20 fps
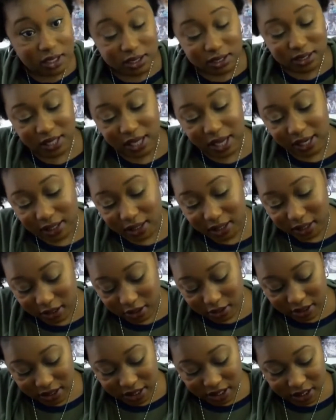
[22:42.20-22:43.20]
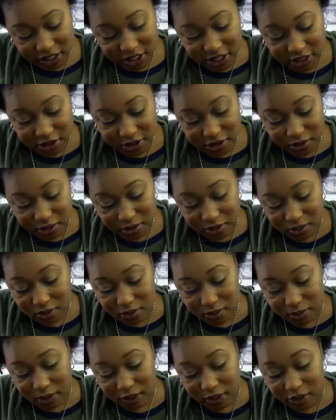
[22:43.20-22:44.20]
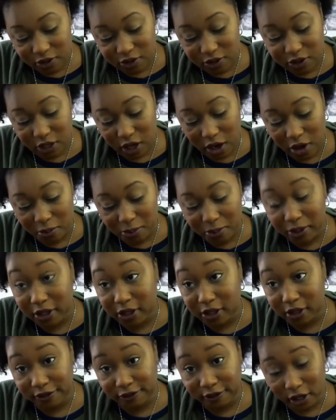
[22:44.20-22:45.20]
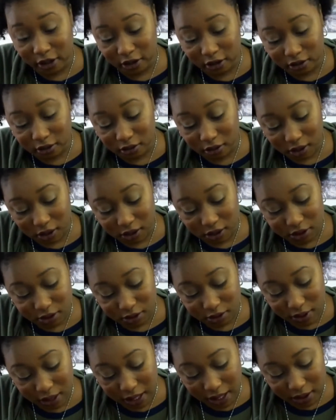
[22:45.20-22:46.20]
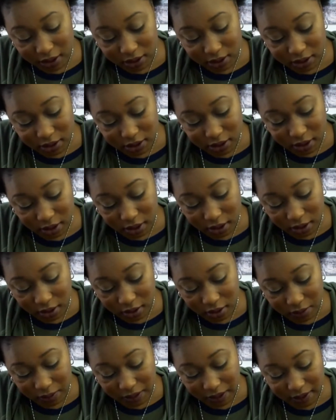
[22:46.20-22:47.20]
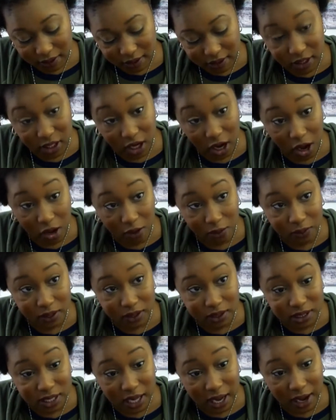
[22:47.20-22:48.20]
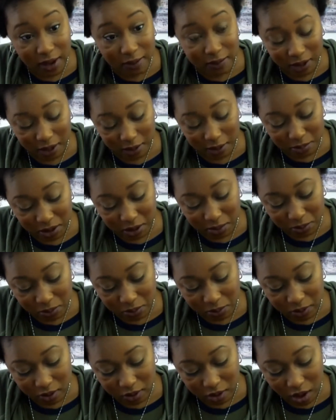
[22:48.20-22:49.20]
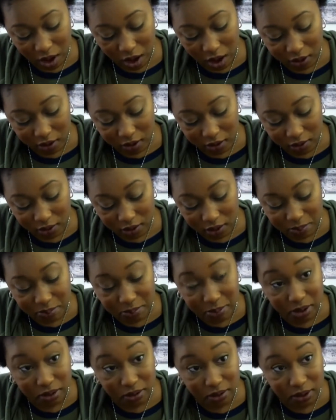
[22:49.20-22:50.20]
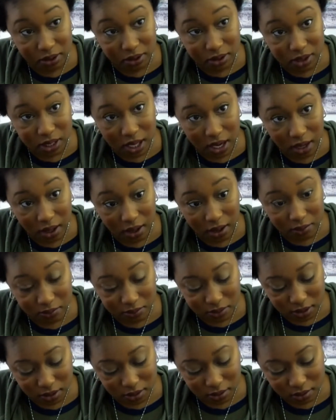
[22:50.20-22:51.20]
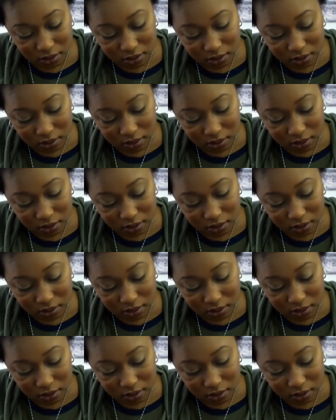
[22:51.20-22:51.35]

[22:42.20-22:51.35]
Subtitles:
Technical issues when you don't put your phone on do not disturb. That's the only time that people will call you a billion times.